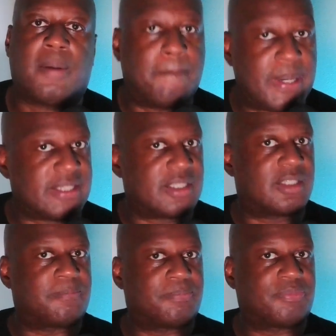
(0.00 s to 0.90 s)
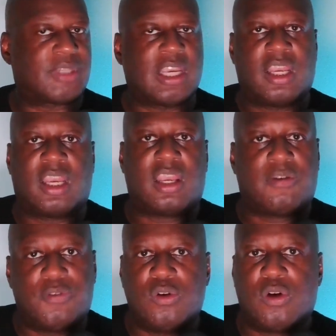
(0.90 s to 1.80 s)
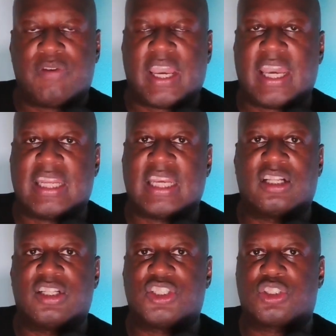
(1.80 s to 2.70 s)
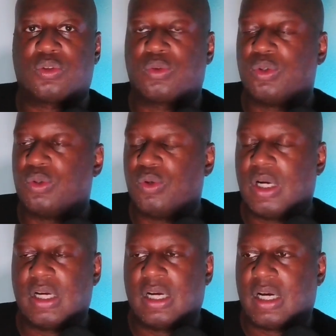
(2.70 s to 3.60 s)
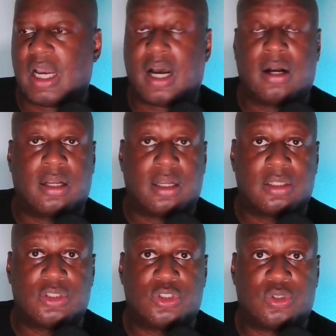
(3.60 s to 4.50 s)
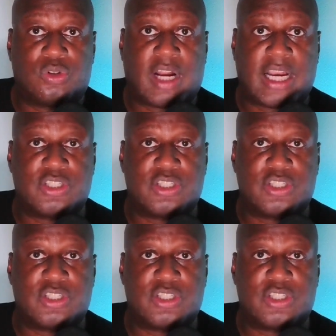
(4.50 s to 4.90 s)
But if you have had English through junior high